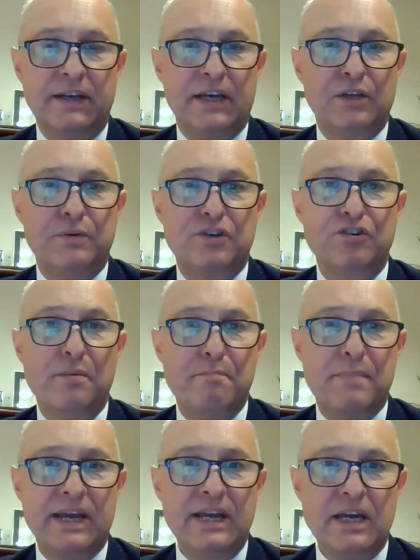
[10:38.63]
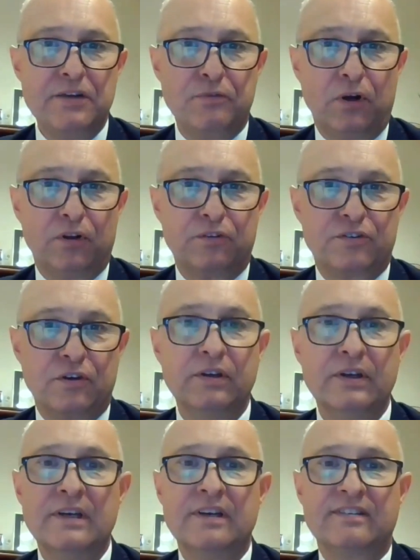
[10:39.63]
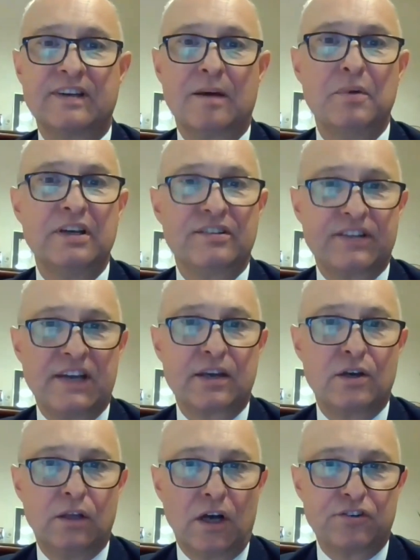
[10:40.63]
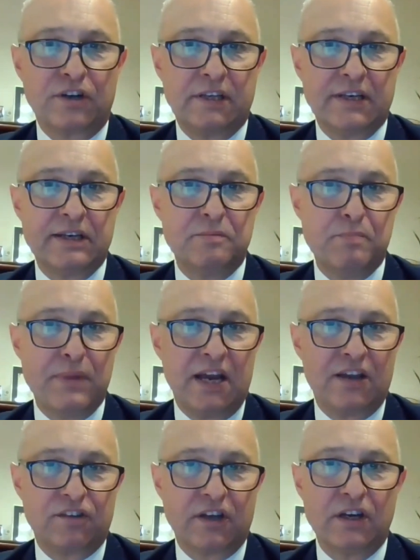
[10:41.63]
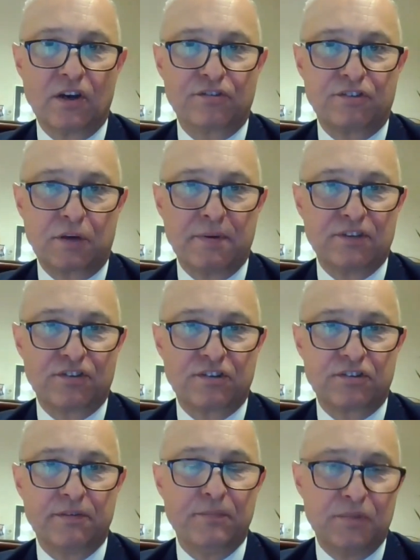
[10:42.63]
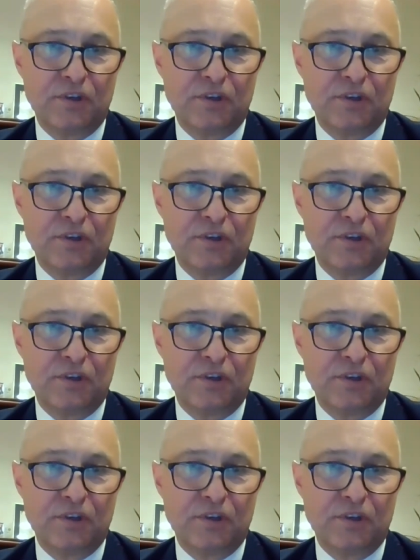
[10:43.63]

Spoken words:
and which may have also some psychologically based consequences.